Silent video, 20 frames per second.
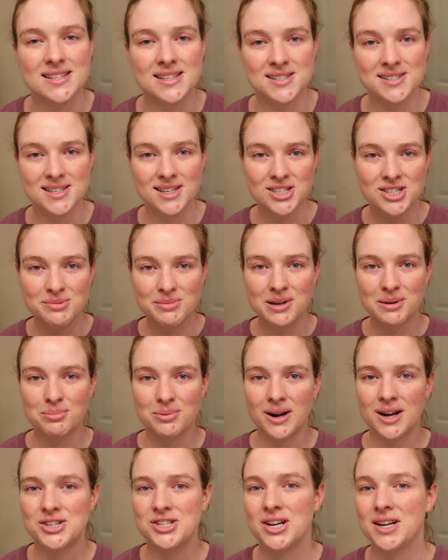It's such a big
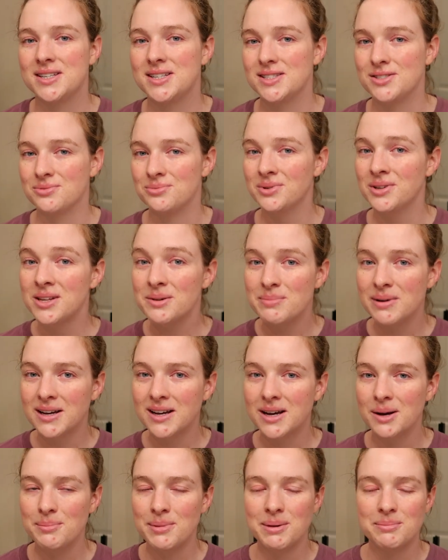project. It's a really big
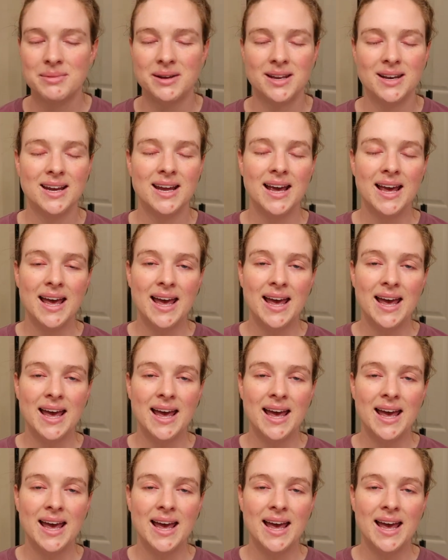commitment.